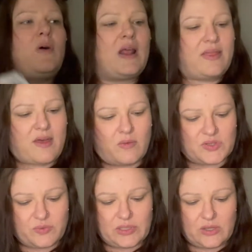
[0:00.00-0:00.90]
I thought
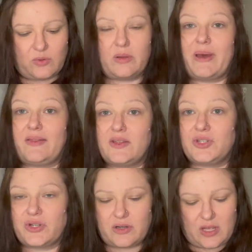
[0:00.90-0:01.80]
was really cool about this
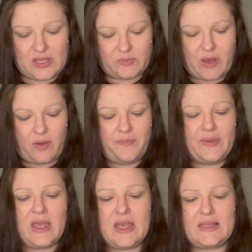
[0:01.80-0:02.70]
shirt as well
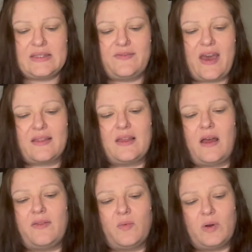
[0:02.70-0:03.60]
is the fact that
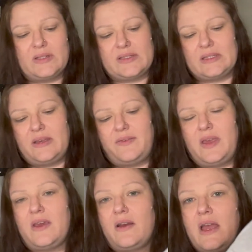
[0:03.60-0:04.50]
on the one sleeve
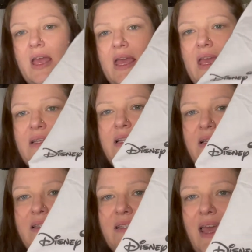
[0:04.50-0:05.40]
here, it
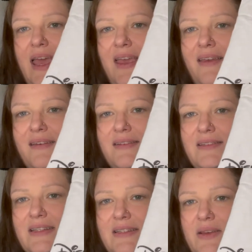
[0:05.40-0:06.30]
does say
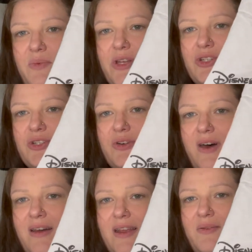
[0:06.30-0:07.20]
Disney Wish
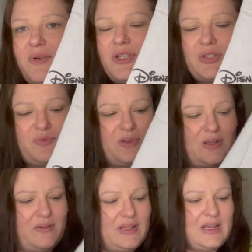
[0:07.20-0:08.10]
on it, which is really,
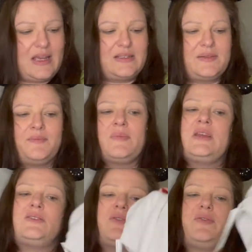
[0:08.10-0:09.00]
really nice.
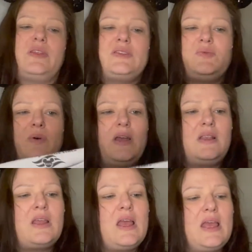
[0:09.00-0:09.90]
So for this
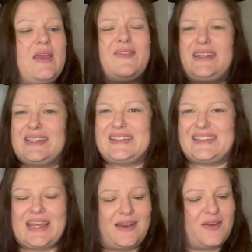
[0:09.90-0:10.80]
one, if I didn't
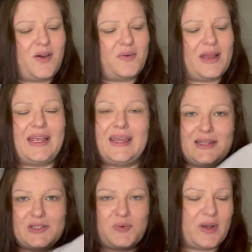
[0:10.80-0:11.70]
state it already, it
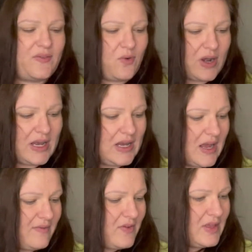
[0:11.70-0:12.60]
is
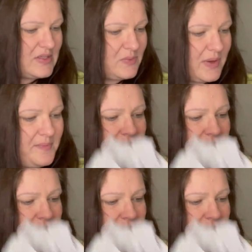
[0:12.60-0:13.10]
$24.99 for this one.